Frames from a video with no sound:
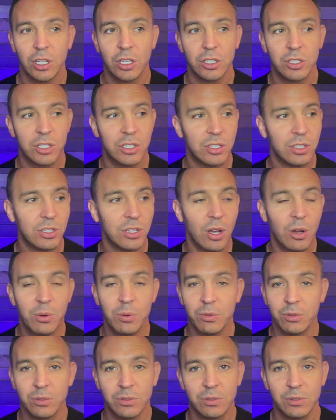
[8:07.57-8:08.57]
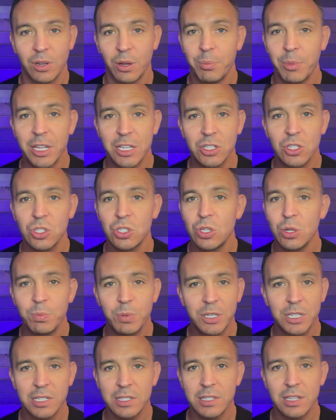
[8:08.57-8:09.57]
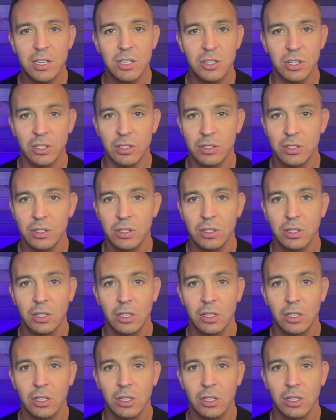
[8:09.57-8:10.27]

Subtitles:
Just don't make stupid decisions.